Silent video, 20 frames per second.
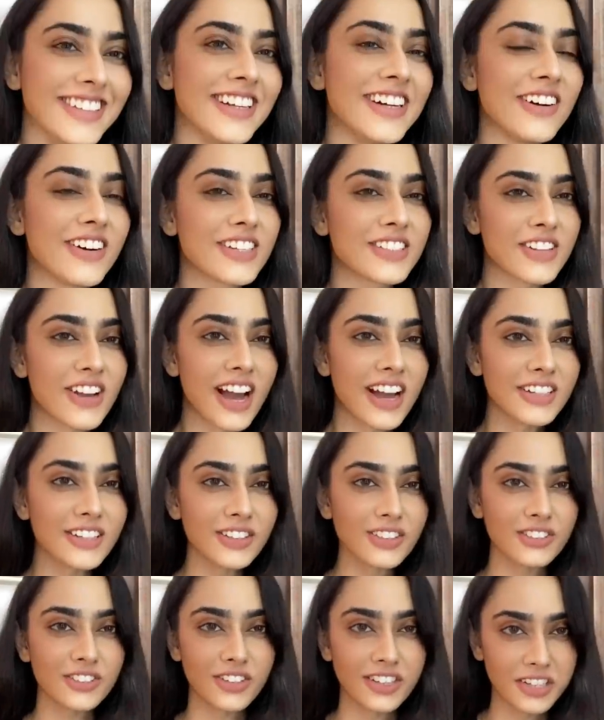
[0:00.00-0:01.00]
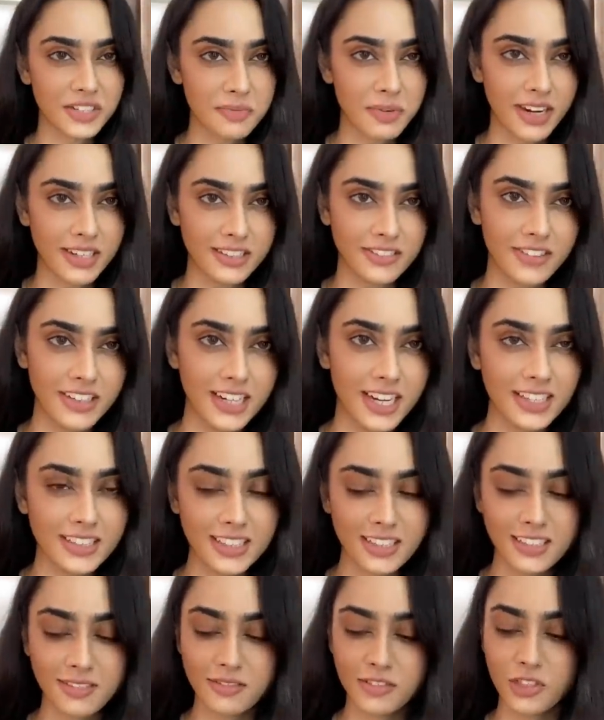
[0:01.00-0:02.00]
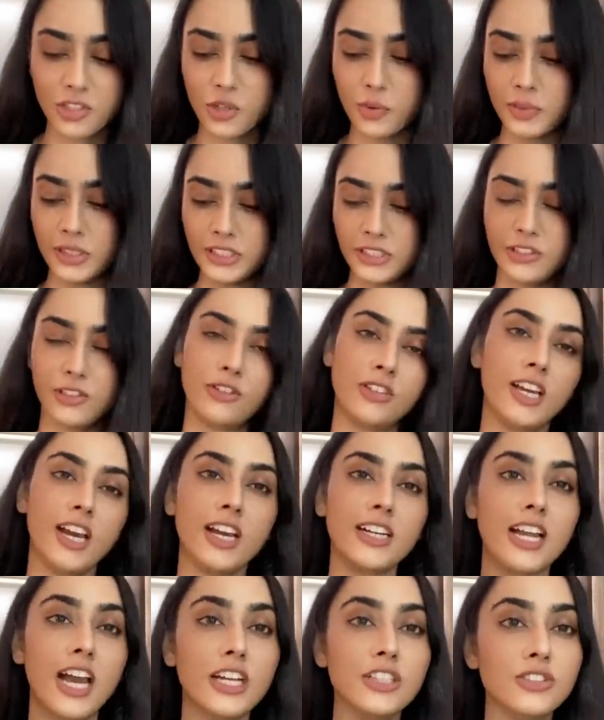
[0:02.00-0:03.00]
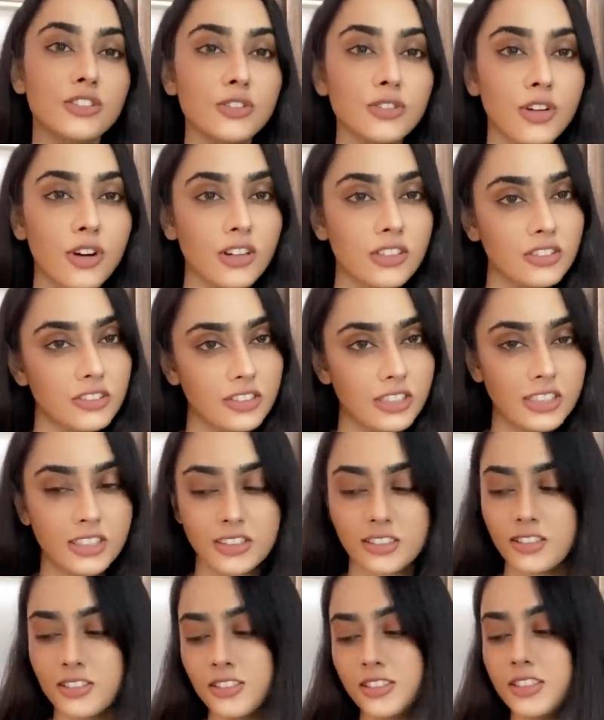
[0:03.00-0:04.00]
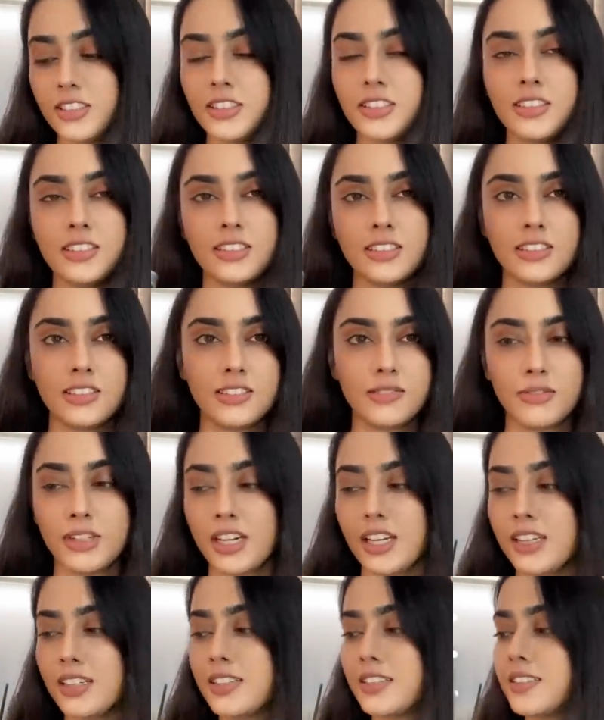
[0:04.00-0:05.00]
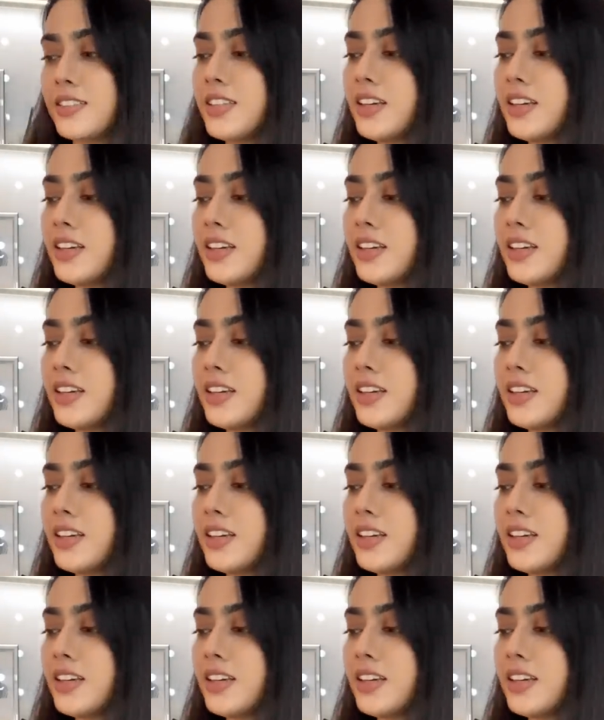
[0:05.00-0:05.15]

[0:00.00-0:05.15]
Okay, so I don't drink, by the way. I think Cubies know that. I do not drink. So this is going to be like,